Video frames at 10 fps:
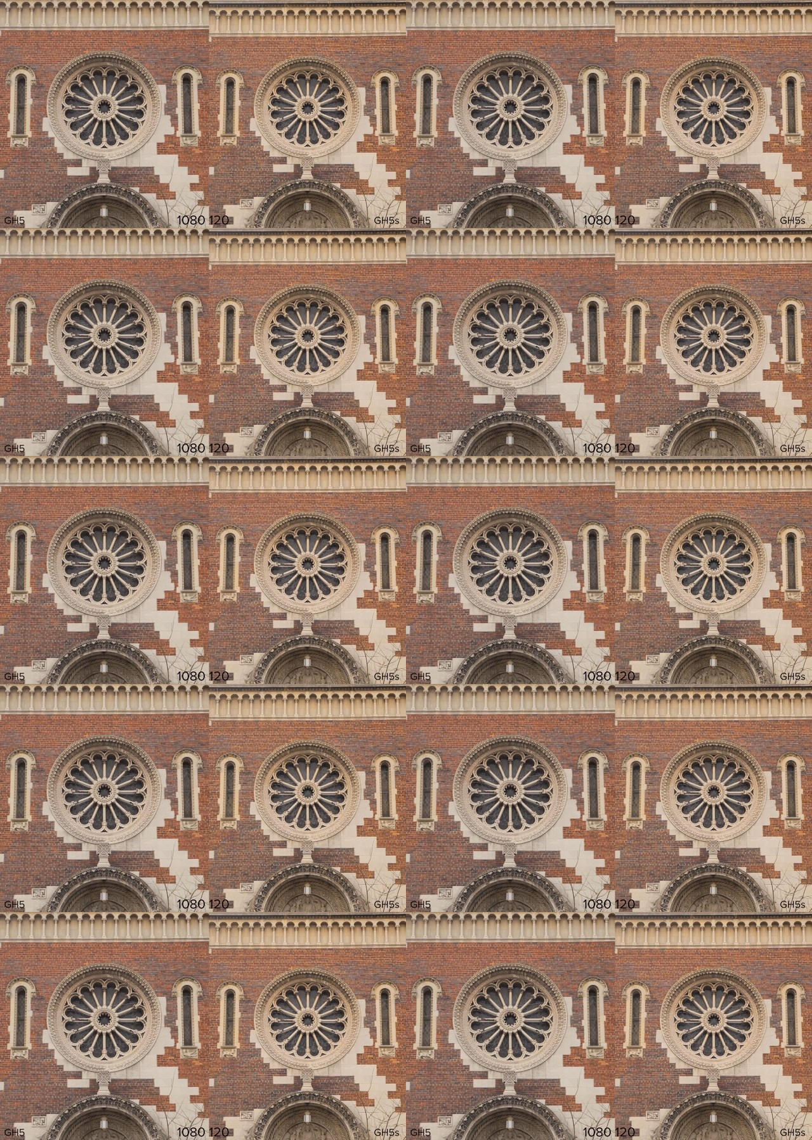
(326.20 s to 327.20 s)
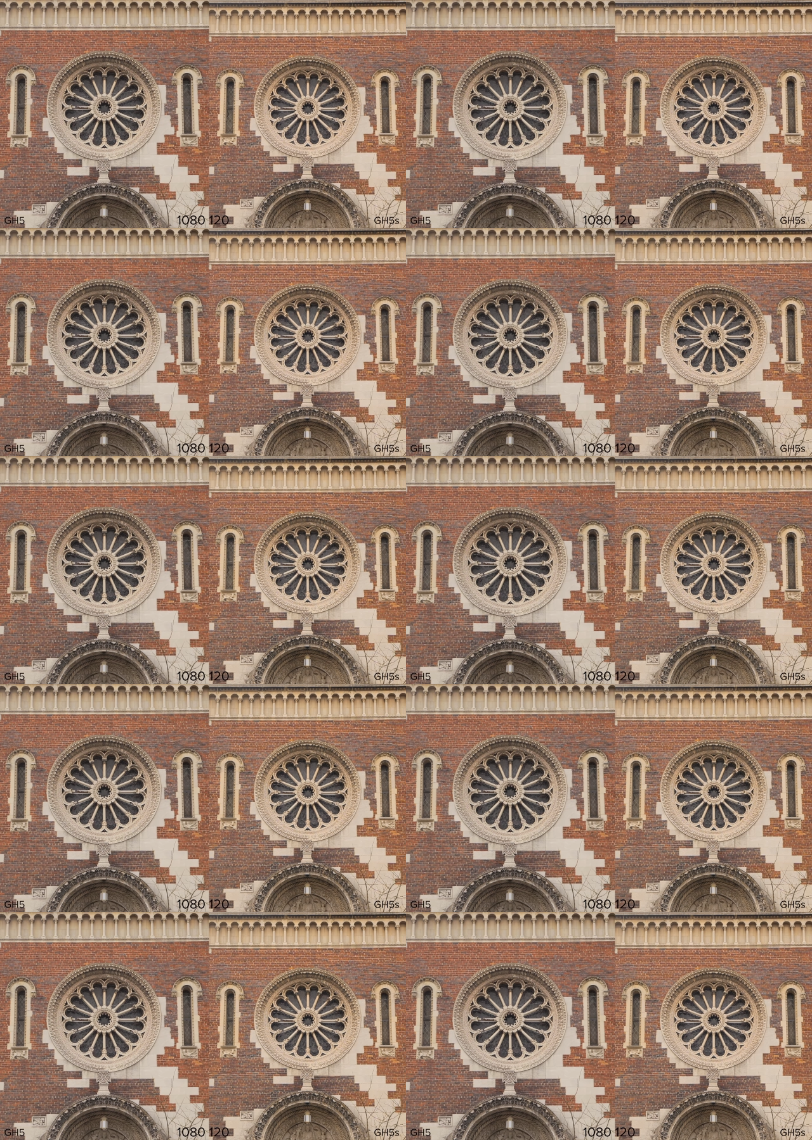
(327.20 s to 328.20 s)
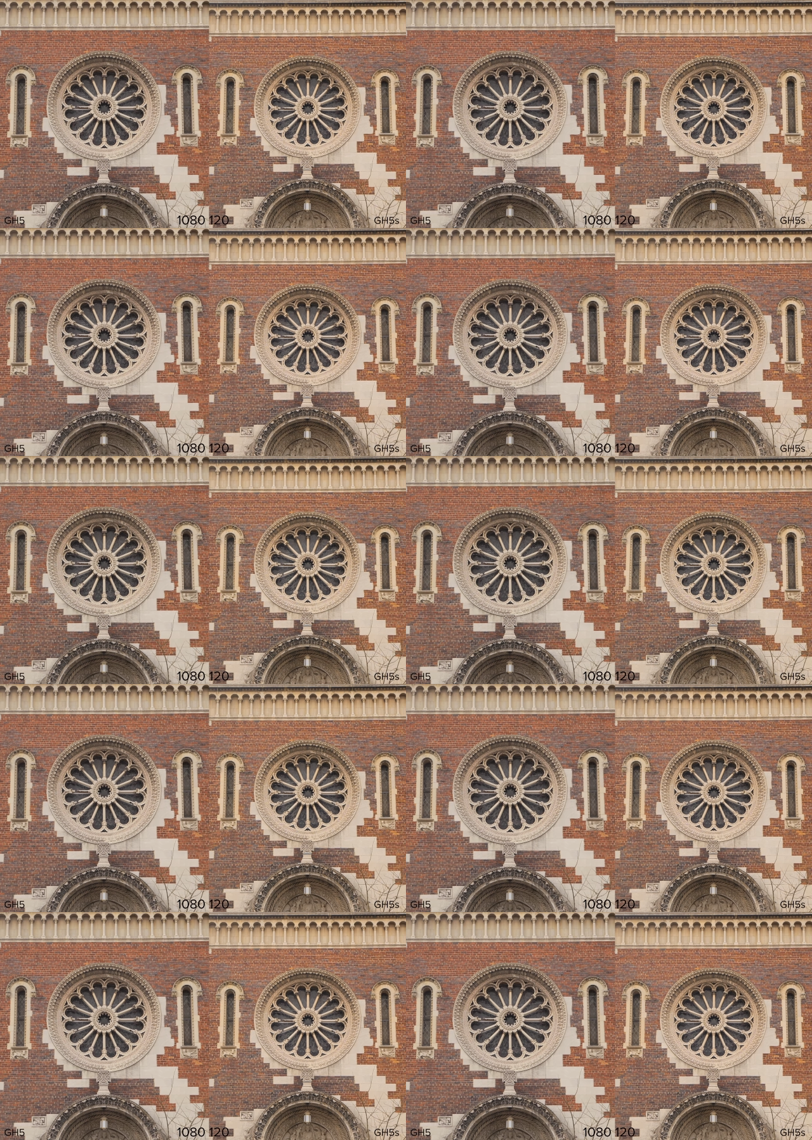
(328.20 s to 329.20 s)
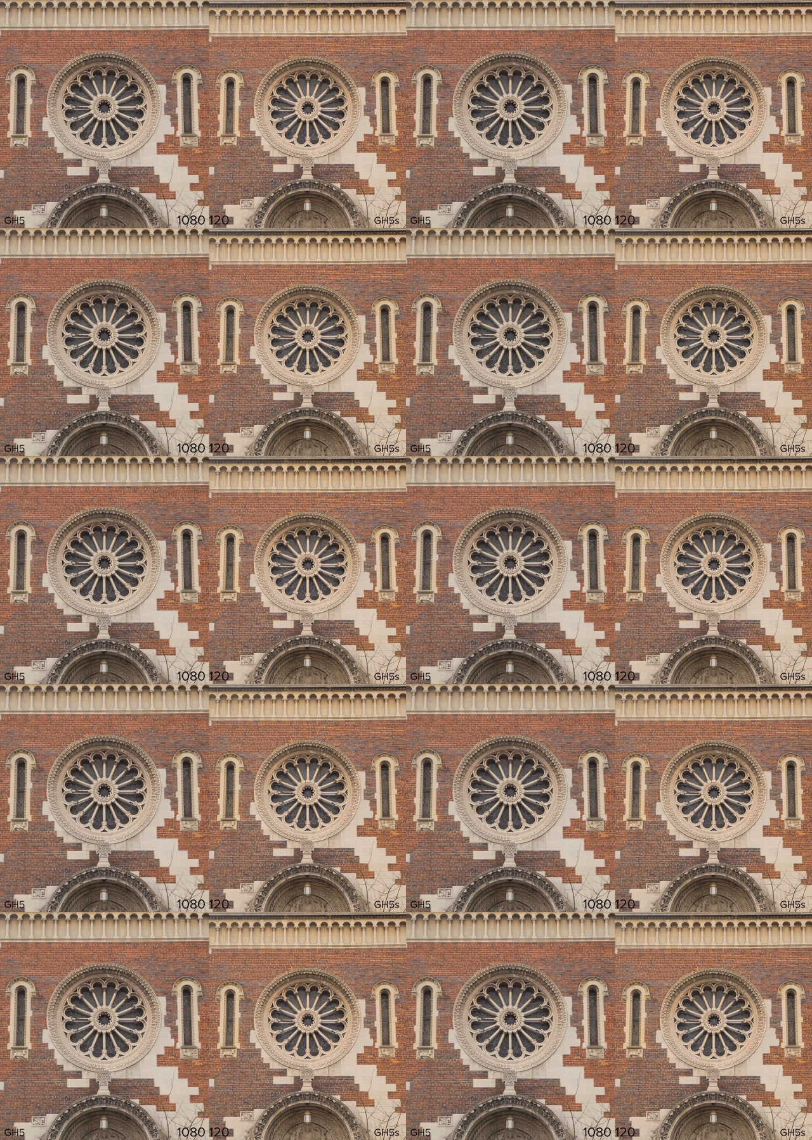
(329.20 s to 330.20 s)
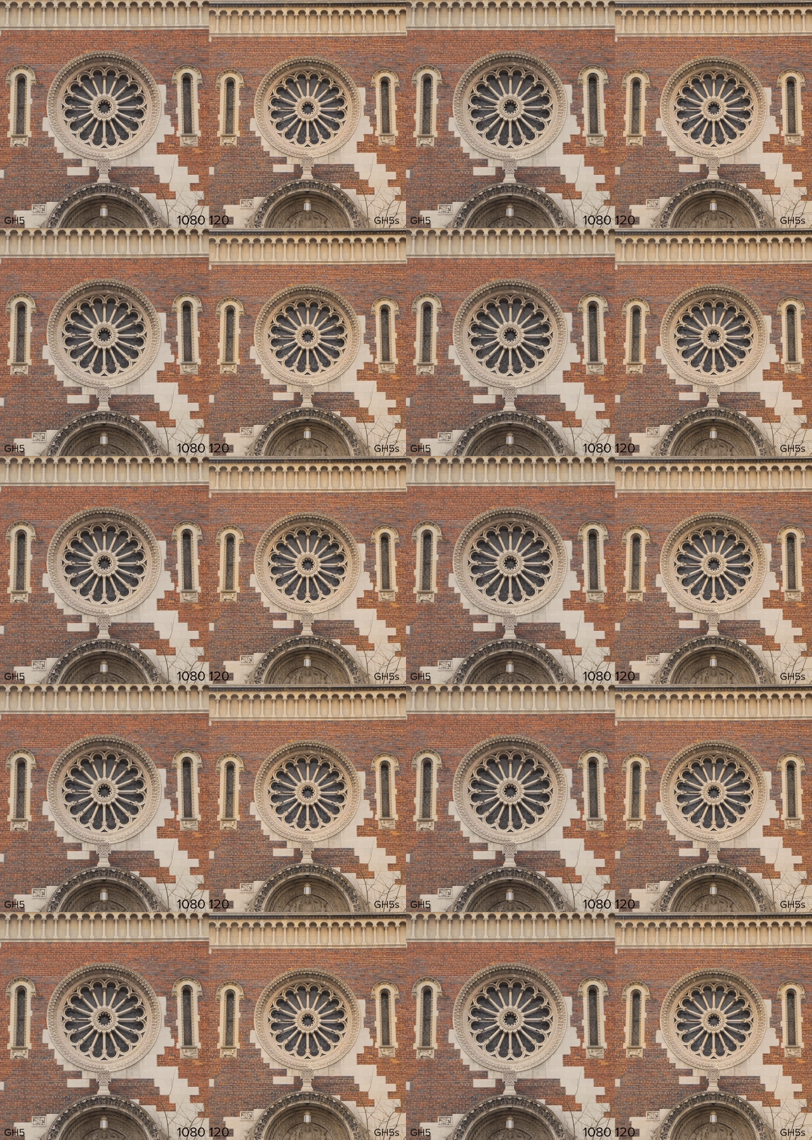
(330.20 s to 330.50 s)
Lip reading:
[unreadable: no face in view]